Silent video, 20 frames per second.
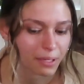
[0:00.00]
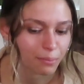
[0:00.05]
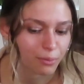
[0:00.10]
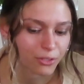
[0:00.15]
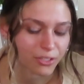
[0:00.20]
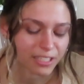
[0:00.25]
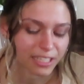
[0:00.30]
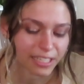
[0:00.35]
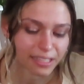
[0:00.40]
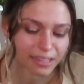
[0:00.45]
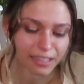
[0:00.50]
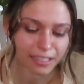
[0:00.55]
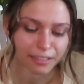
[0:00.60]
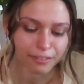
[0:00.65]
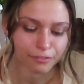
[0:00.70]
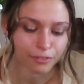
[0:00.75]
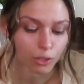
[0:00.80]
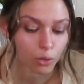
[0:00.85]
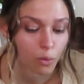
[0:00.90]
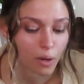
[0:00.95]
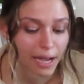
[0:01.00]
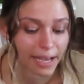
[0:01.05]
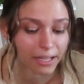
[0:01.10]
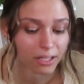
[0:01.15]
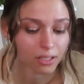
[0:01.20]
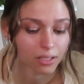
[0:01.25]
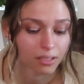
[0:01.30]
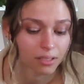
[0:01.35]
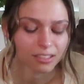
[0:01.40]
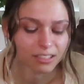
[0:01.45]
people sit in there for a
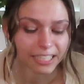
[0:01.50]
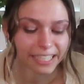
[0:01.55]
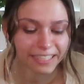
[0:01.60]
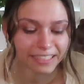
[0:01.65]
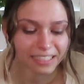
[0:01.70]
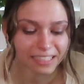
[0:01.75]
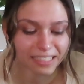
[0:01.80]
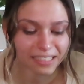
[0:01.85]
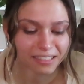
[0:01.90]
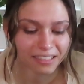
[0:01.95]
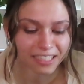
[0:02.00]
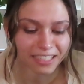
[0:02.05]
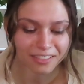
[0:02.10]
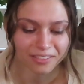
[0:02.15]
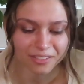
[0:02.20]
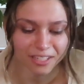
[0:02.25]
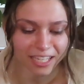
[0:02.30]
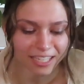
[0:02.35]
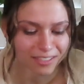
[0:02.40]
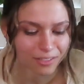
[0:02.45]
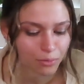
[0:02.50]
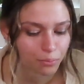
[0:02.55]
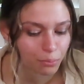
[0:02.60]
while. LinkedIn is